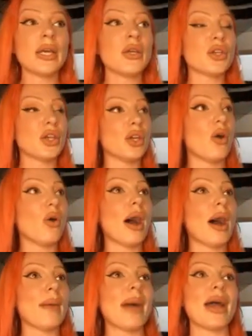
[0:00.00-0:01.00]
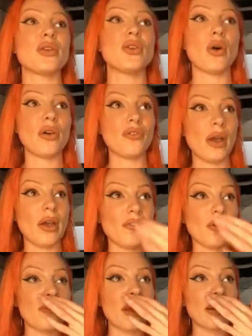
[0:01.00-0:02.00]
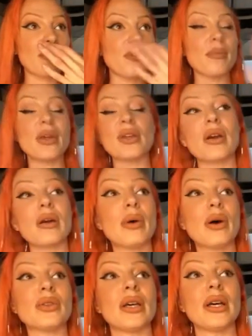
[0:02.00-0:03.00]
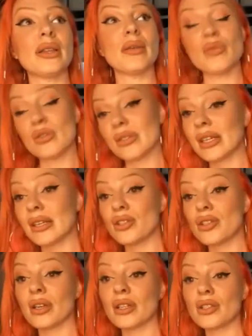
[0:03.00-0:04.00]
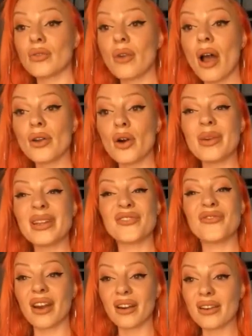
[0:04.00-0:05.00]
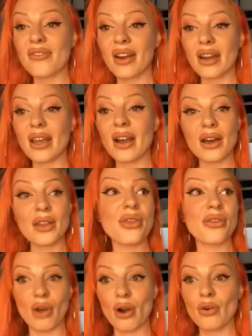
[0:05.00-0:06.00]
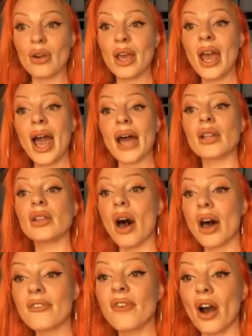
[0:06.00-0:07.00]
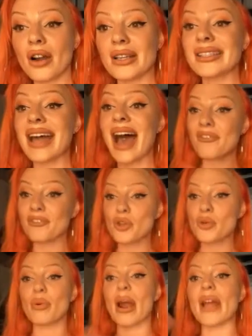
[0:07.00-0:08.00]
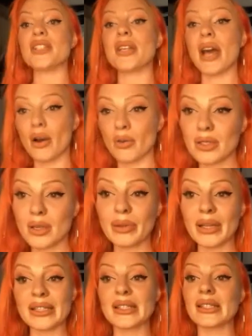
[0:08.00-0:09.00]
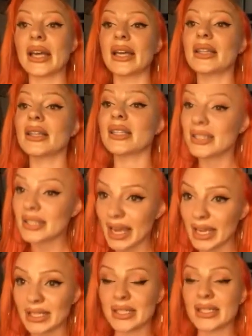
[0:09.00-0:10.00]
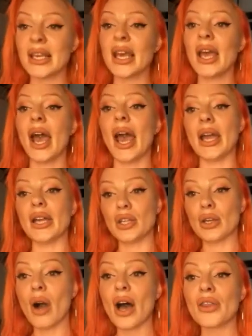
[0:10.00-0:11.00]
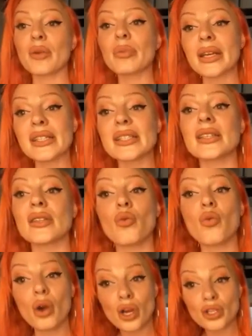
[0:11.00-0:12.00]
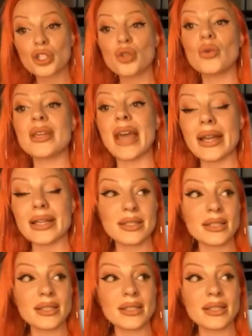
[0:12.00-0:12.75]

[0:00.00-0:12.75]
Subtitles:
I don't know if you're very familiar about the music industry in Toronto, but it's very, very cutthroat. And a lot of artists have to branch out to places like the States and, other places in the world to get